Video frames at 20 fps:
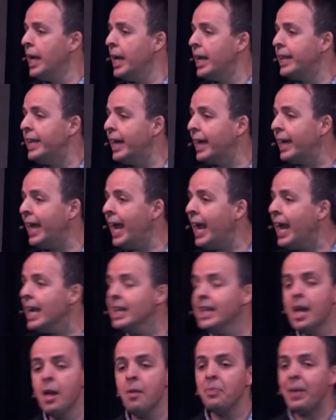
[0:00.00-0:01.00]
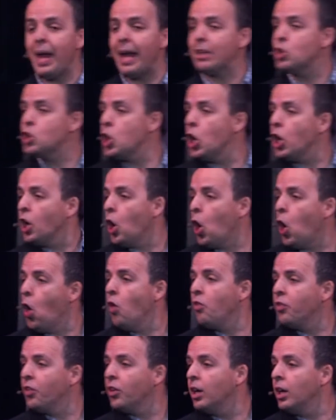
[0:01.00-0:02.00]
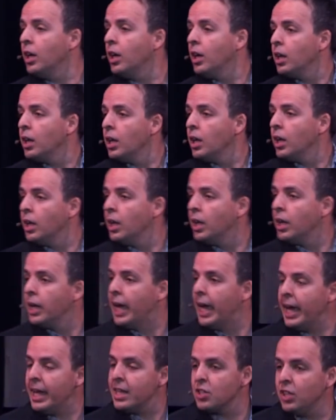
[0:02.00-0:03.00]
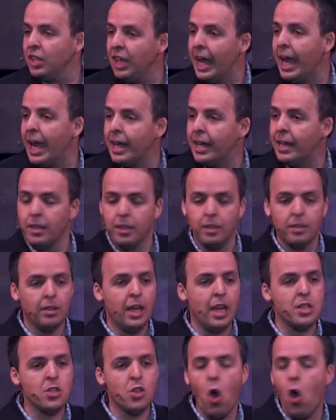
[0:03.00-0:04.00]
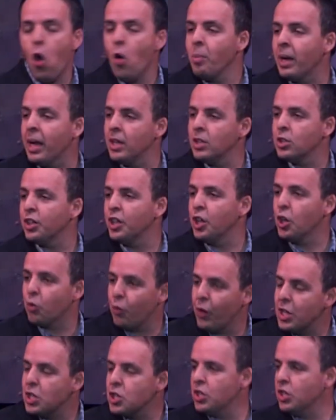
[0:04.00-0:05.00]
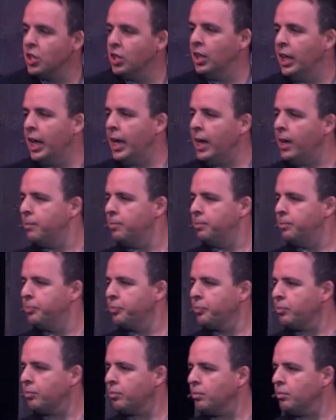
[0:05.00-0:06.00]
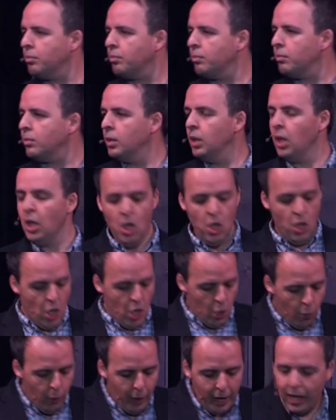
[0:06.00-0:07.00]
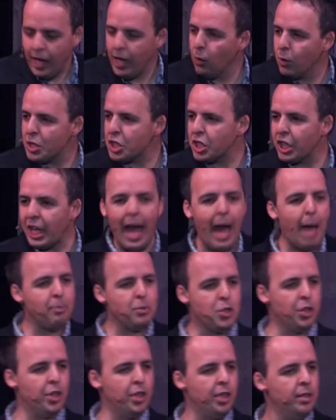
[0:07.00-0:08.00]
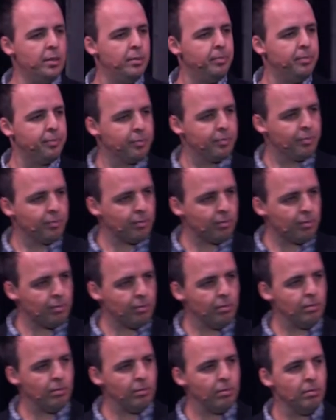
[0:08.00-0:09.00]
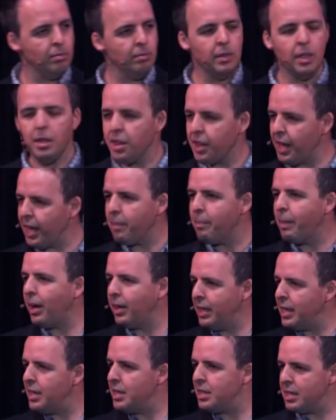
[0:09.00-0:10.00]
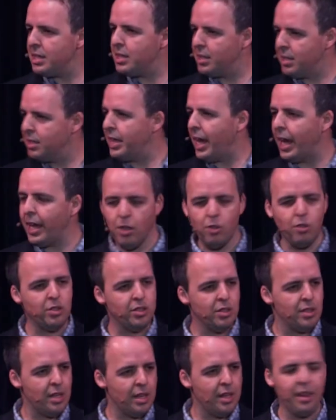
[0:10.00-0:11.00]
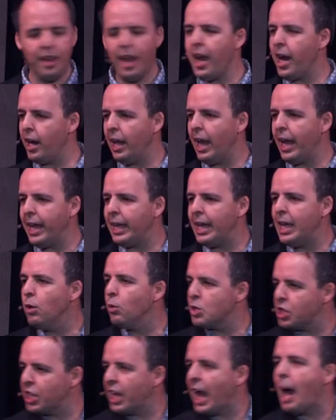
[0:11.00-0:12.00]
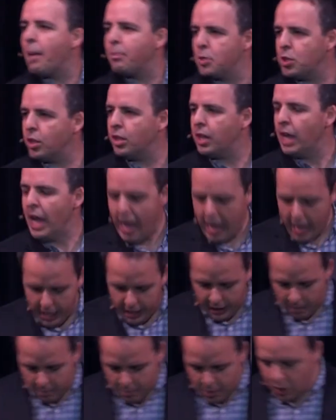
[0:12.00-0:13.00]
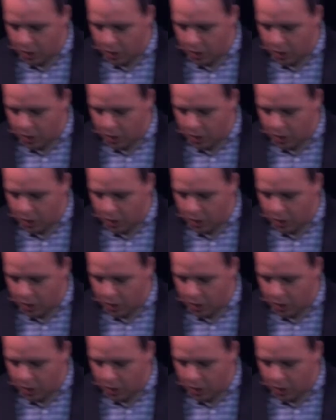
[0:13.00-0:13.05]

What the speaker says: The kingdom that took over his land, his home country originally, where he was captured, Think about this, Daniel there. Like, he was captured. He comes